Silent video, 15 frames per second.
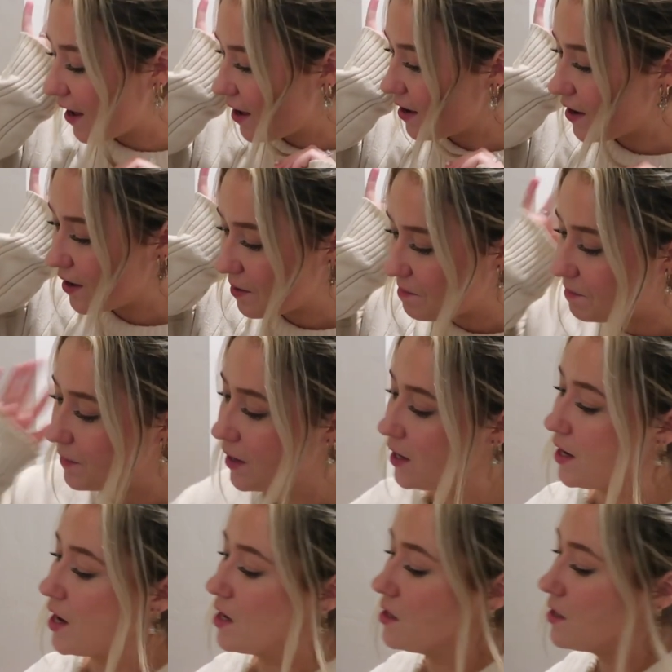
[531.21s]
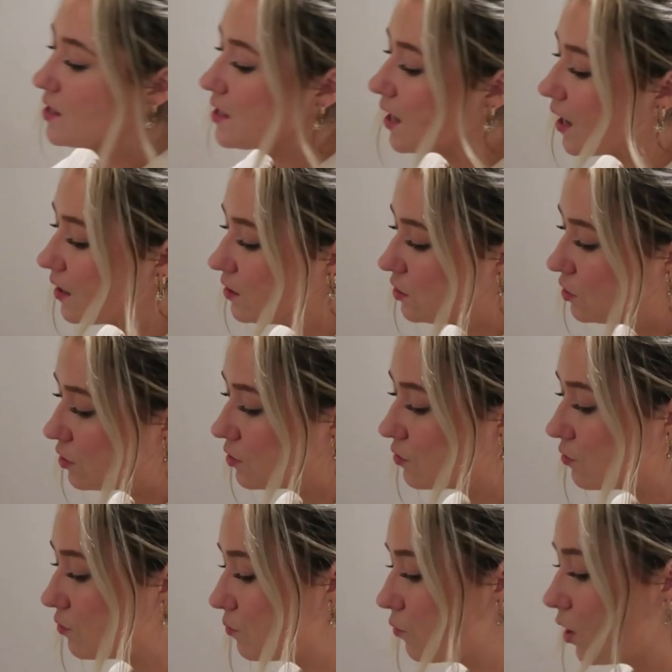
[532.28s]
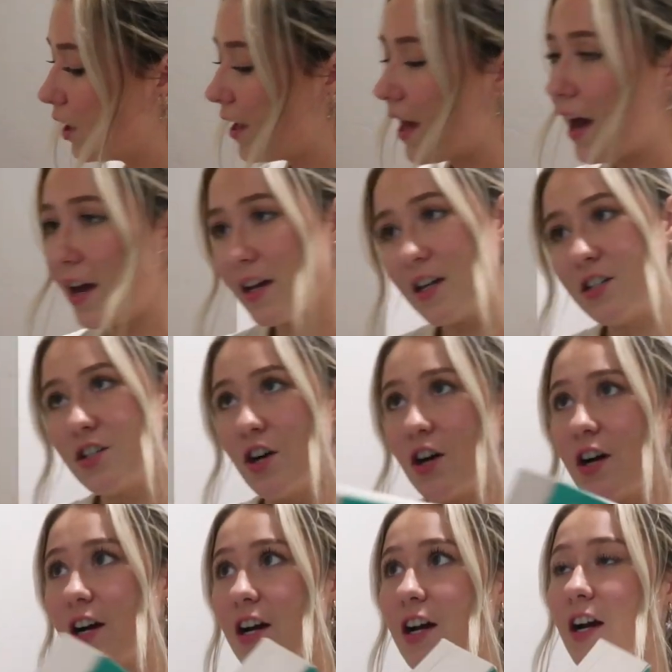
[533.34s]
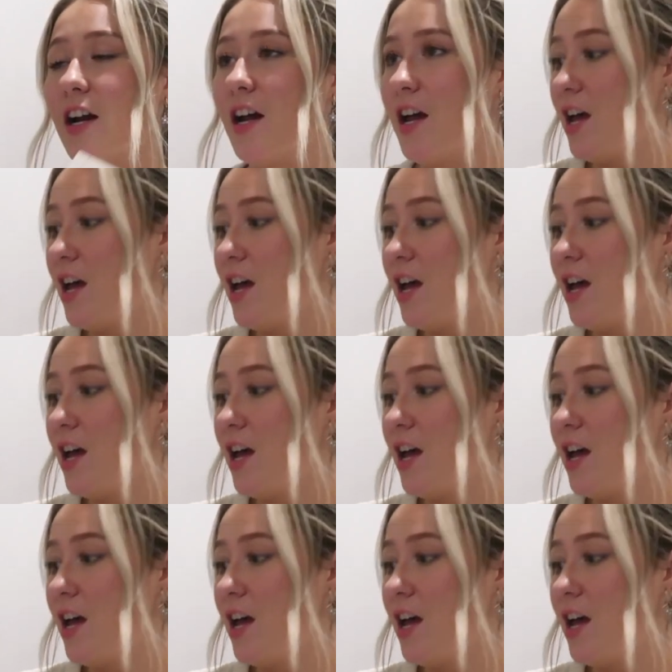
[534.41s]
Um, I think I do want ACOTAR